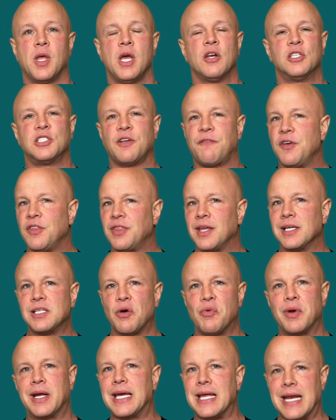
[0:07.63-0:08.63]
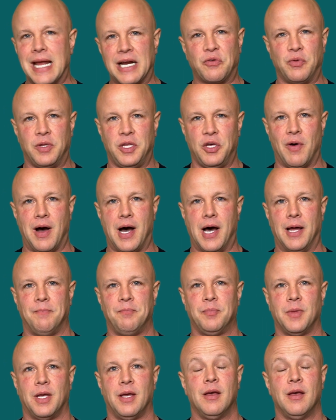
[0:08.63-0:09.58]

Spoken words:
there's a few things I want to connect with you on.